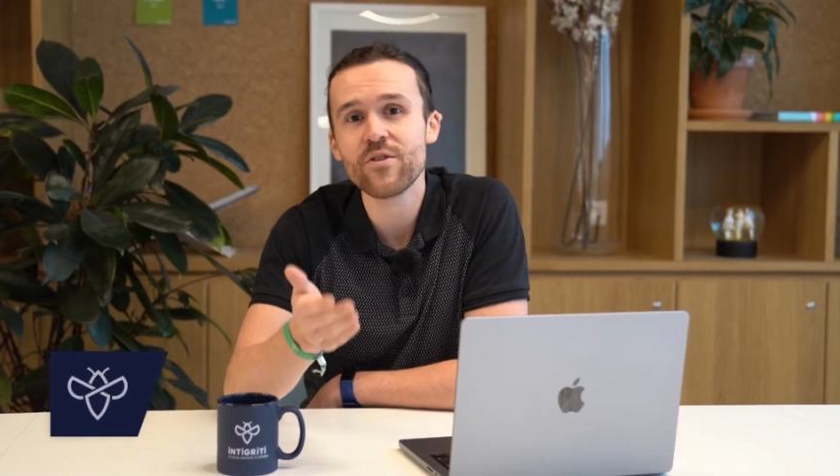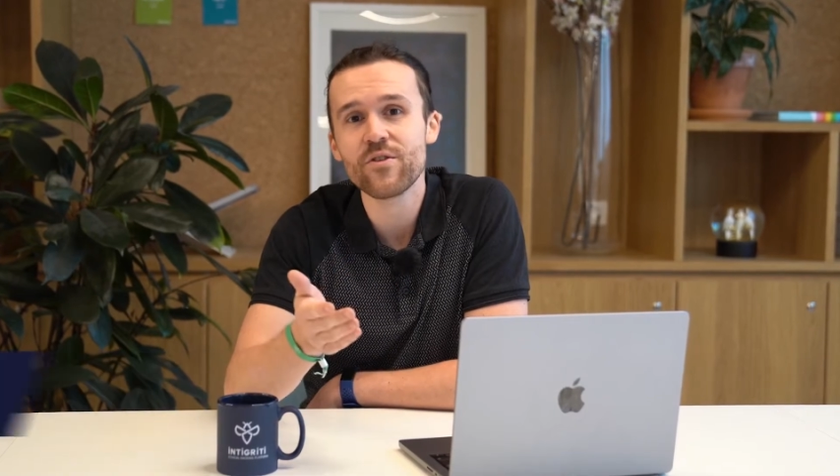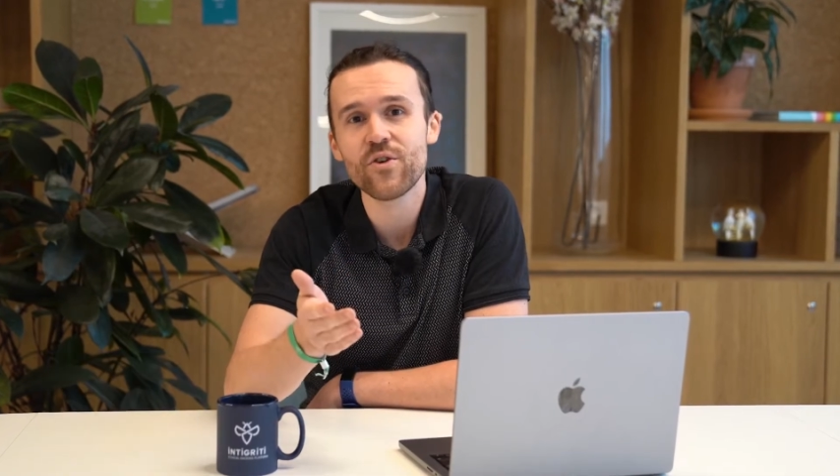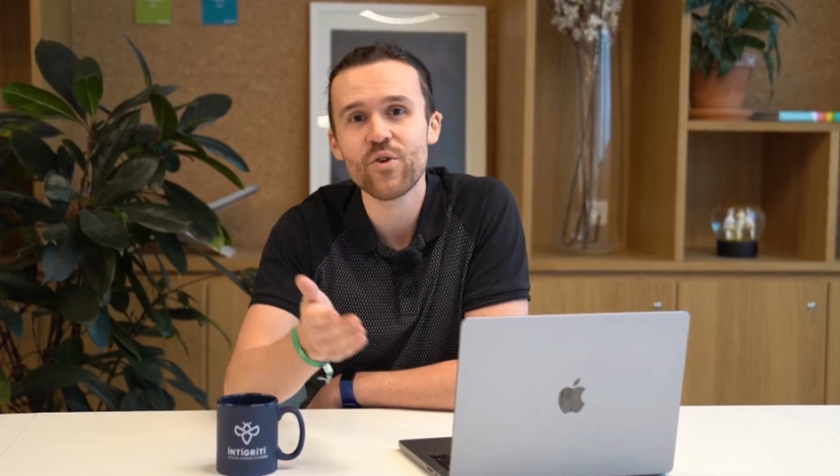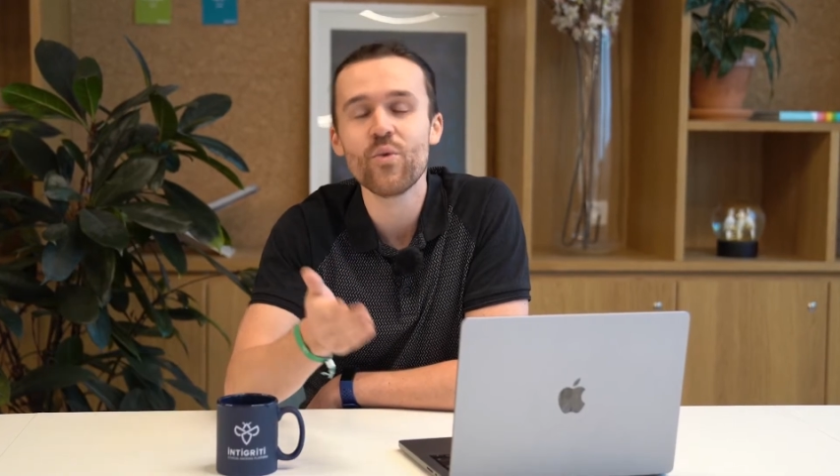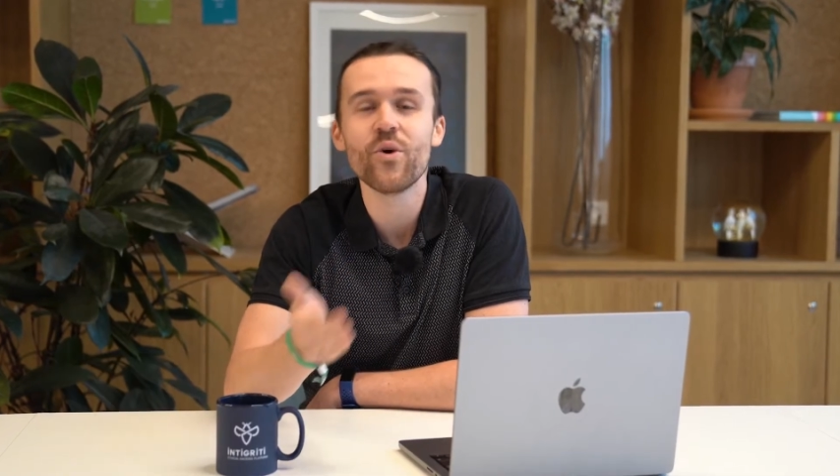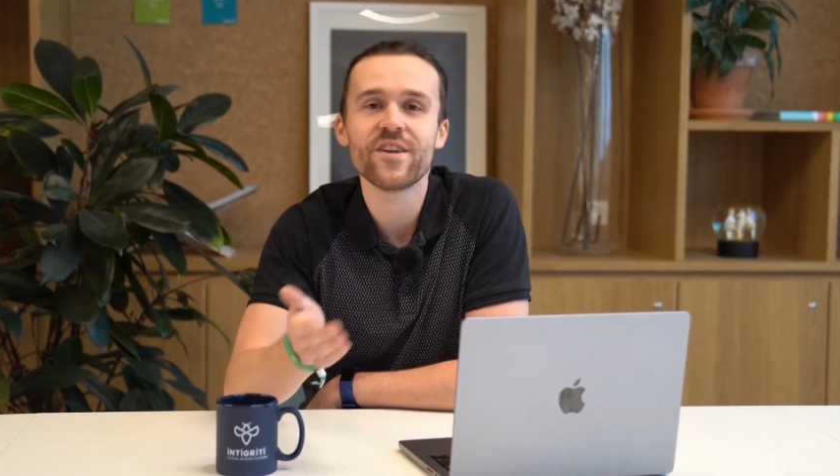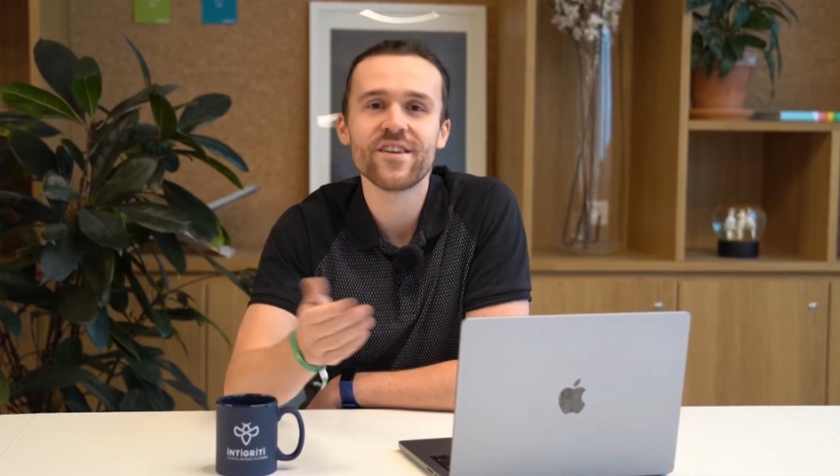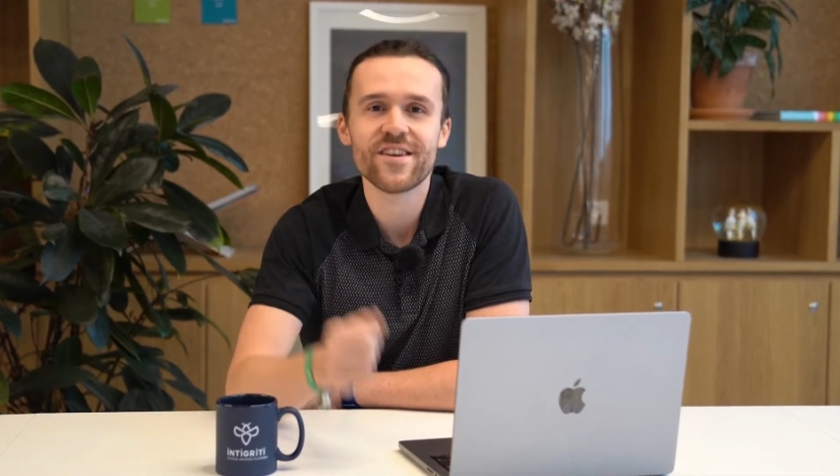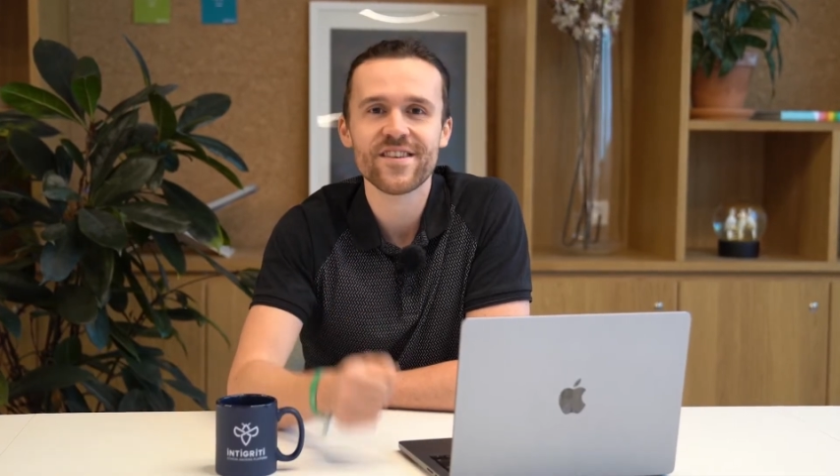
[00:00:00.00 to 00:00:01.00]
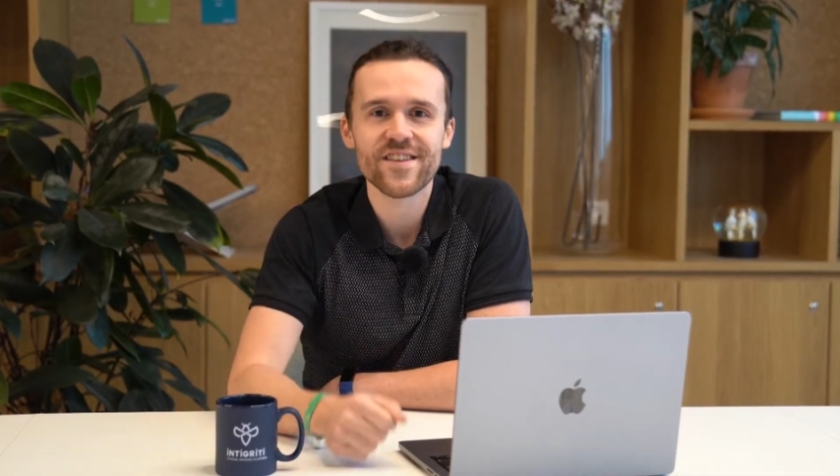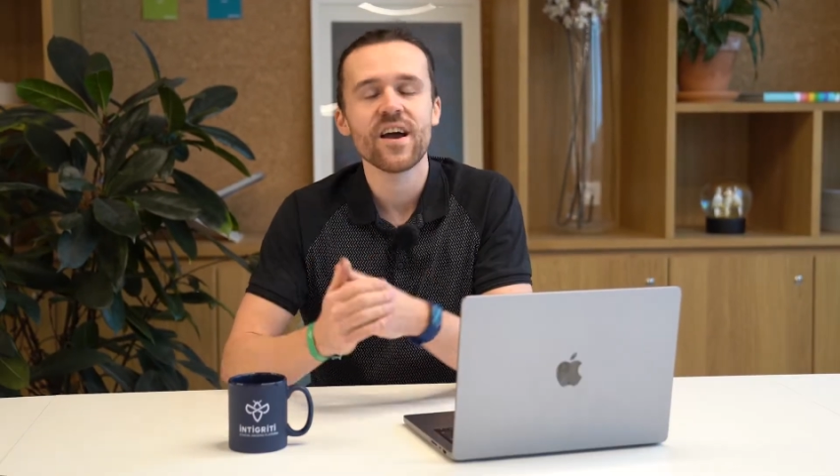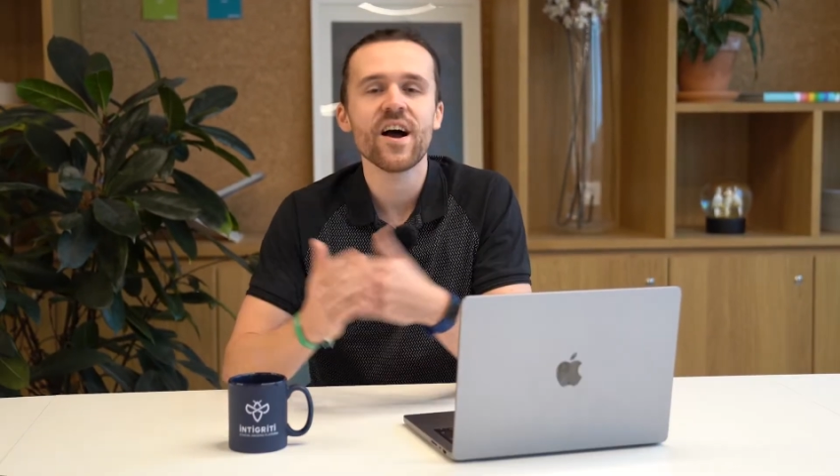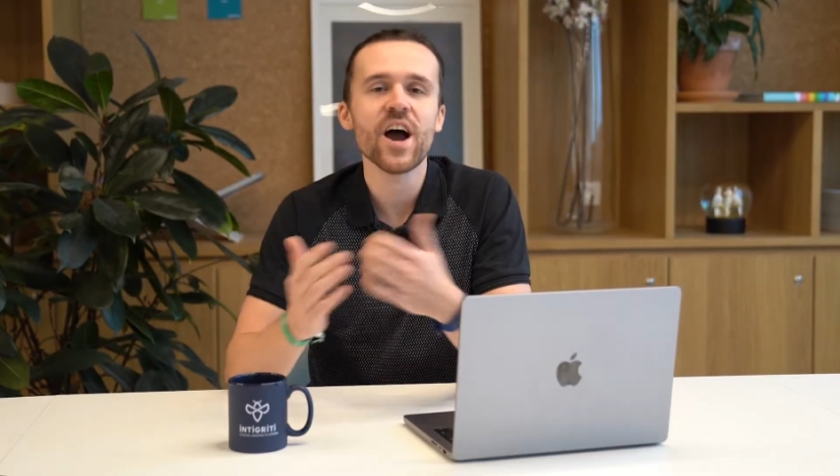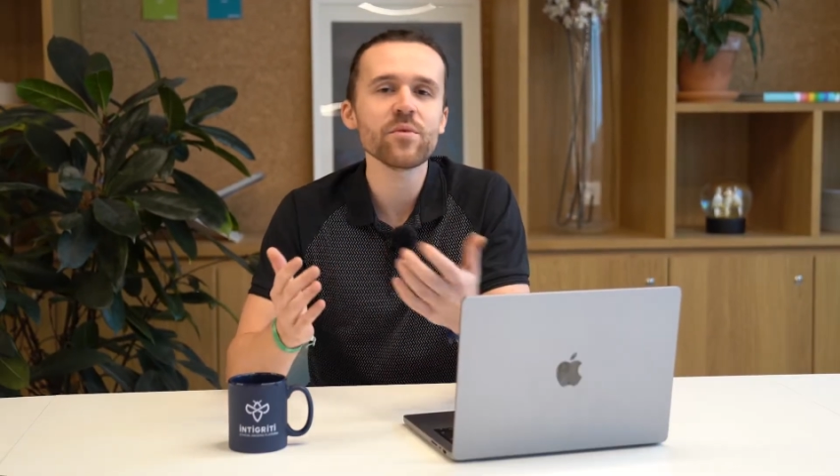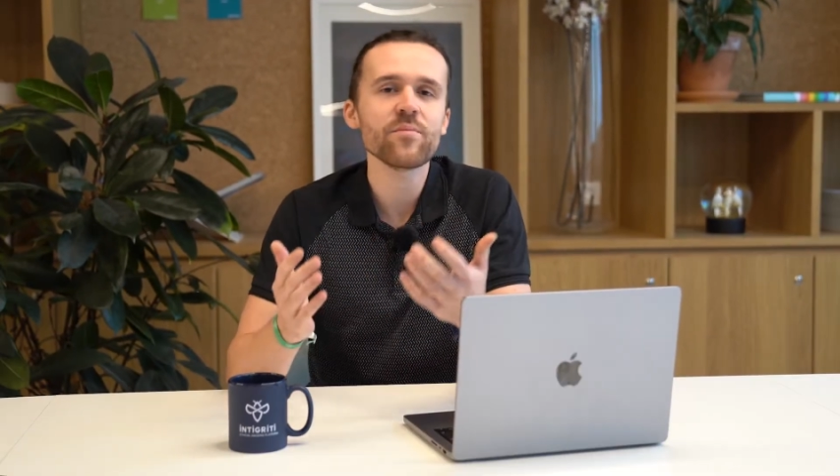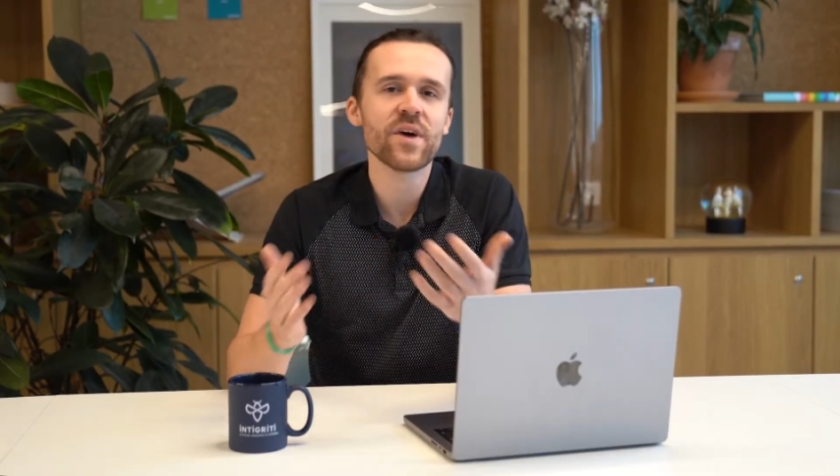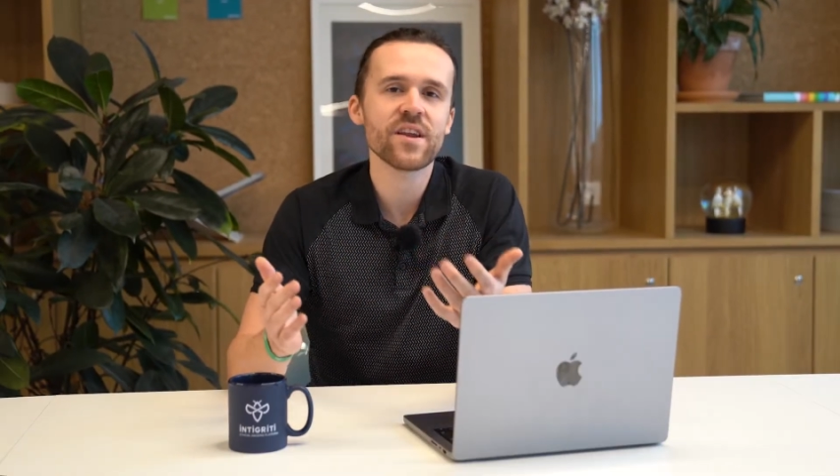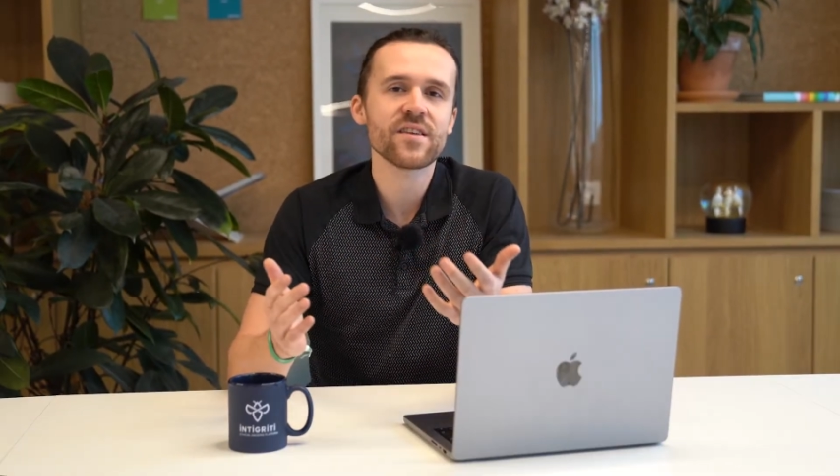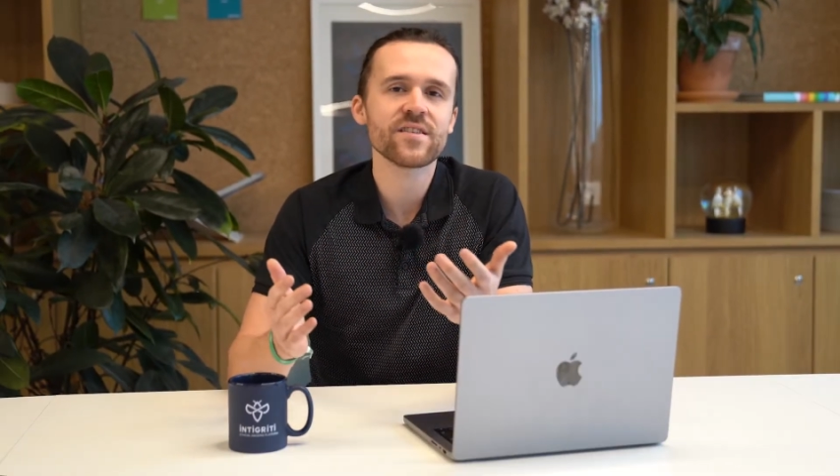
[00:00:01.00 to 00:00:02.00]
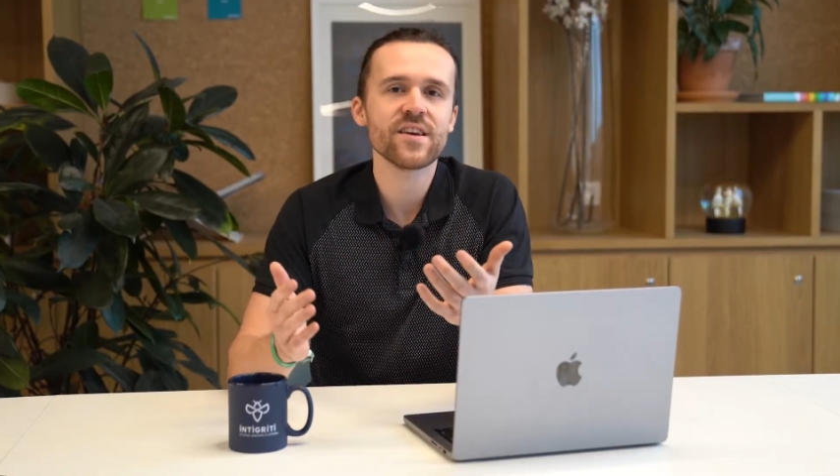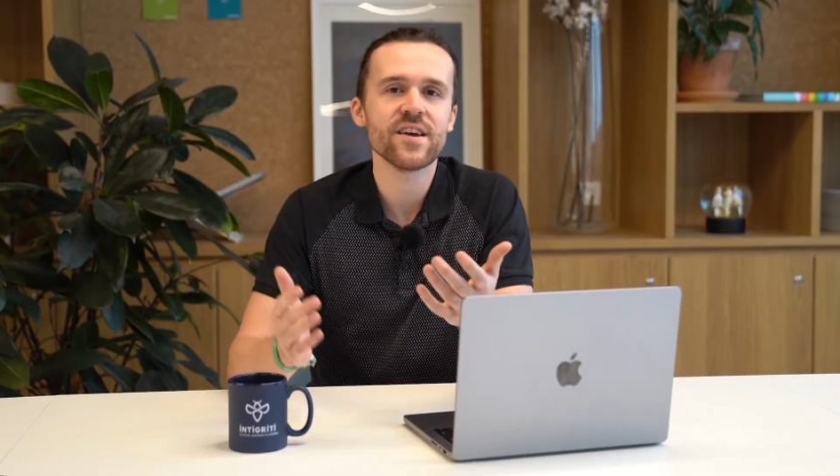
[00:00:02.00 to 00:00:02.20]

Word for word: you what it is. Hybrid pen testing